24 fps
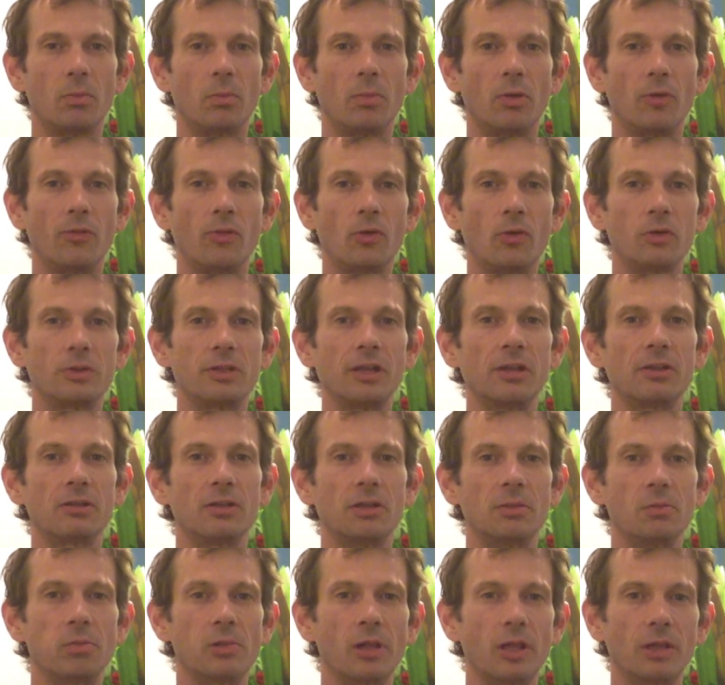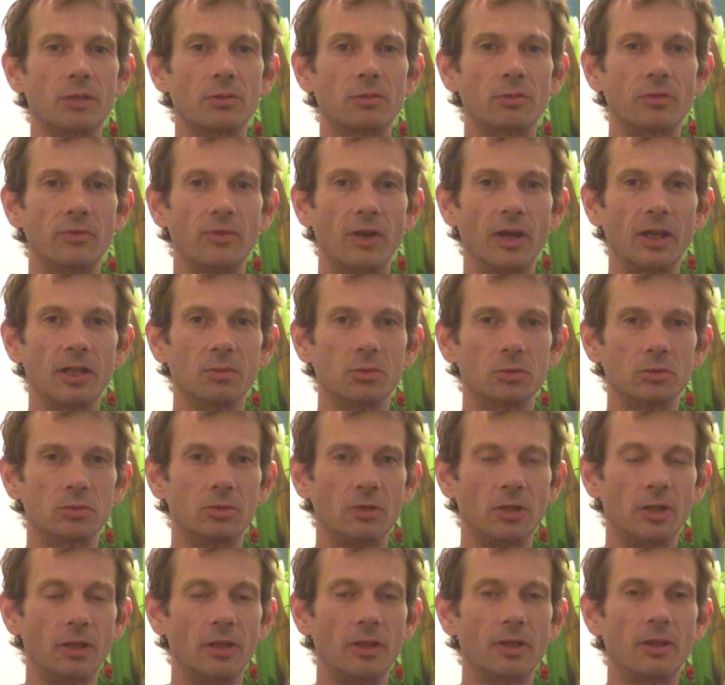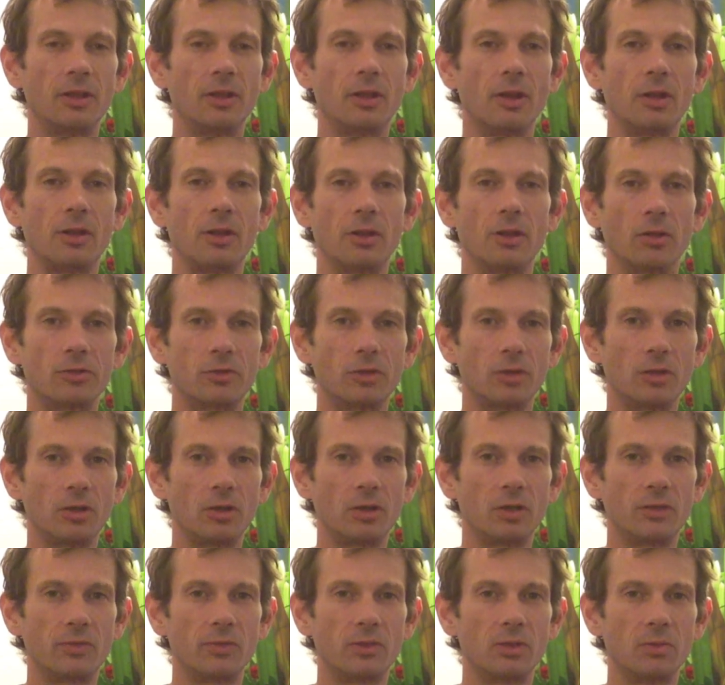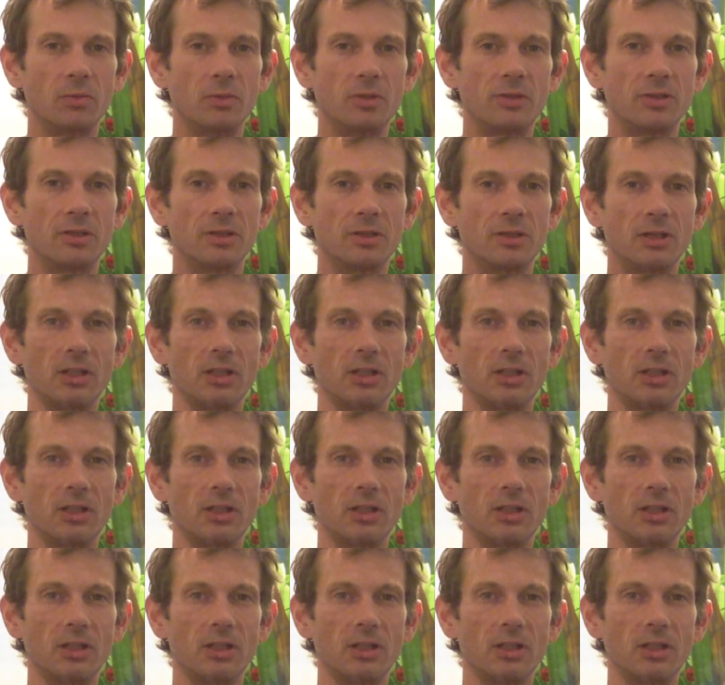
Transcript: Before dental implants were available, the only alternatives to missing